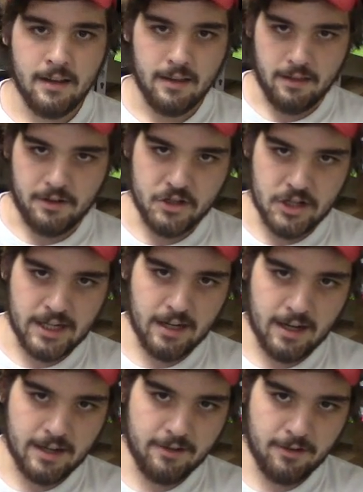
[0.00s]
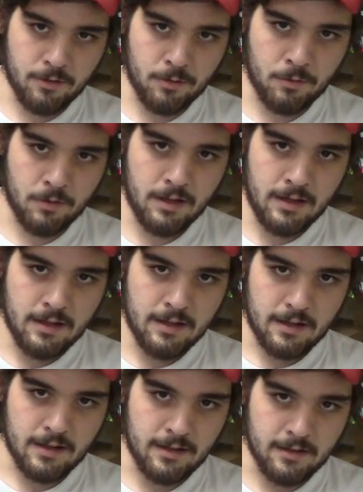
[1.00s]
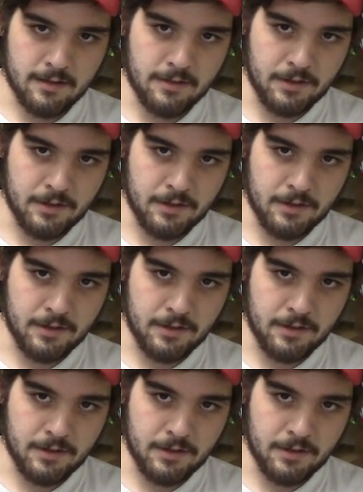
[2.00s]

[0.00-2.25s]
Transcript: the Gi2 is